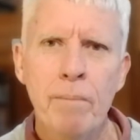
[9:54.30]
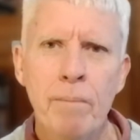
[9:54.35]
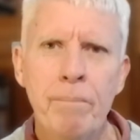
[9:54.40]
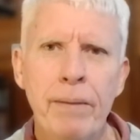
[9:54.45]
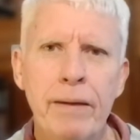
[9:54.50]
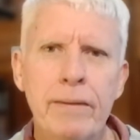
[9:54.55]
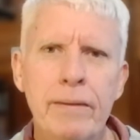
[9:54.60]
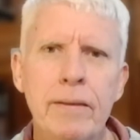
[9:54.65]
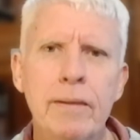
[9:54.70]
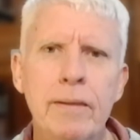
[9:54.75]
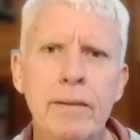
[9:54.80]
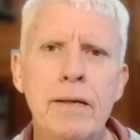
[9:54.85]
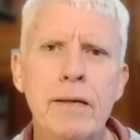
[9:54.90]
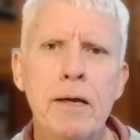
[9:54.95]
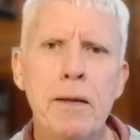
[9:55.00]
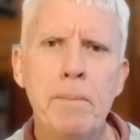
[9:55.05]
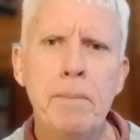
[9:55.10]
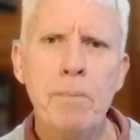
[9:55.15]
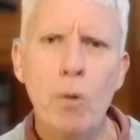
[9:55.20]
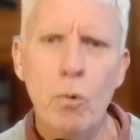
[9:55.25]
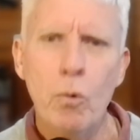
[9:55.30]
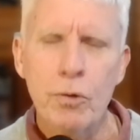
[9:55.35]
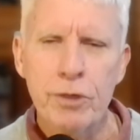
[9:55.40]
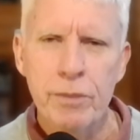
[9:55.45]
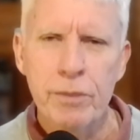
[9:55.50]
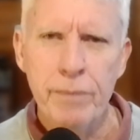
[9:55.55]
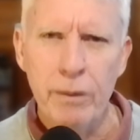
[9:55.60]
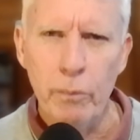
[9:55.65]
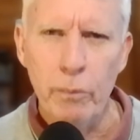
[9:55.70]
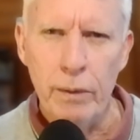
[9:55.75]
But come
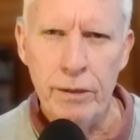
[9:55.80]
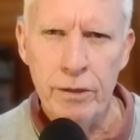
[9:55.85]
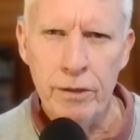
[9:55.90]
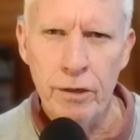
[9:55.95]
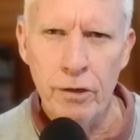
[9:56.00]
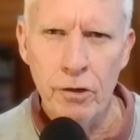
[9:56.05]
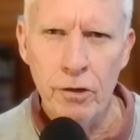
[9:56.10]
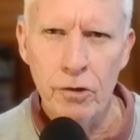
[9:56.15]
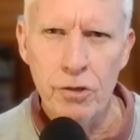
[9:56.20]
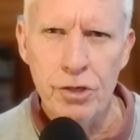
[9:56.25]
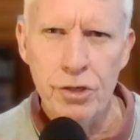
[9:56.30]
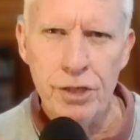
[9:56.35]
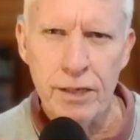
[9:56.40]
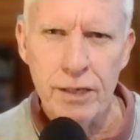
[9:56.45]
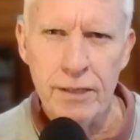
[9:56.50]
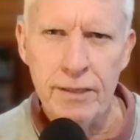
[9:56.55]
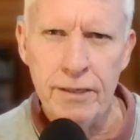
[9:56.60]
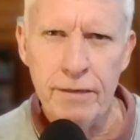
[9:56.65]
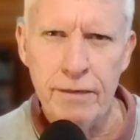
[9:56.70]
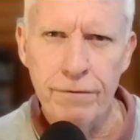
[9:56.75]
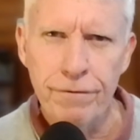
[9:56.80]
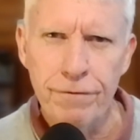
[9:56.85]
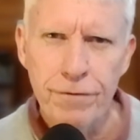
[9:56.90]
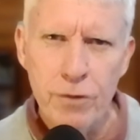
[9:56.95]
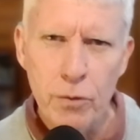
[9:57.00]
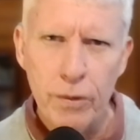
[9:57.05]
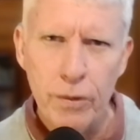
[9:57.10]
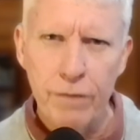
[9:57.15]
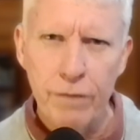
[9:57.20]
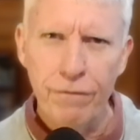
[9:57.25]
autumn and winter, and you can just see a
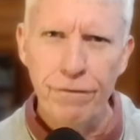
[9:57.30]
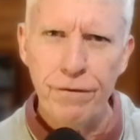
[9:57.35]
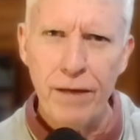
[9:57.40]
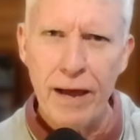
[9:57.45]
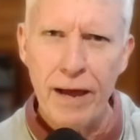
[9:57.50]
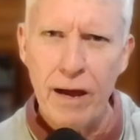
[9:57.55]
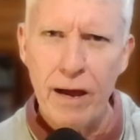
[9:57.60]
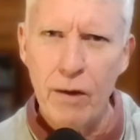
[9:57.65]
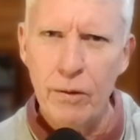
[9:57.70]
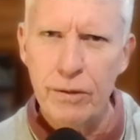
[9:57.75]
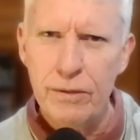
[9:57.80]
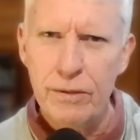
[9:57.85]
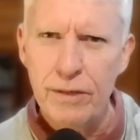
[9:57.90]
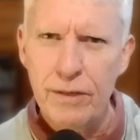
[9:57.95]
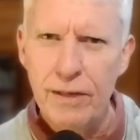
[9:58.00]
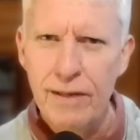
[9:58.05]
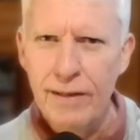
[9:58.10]
few of the flowers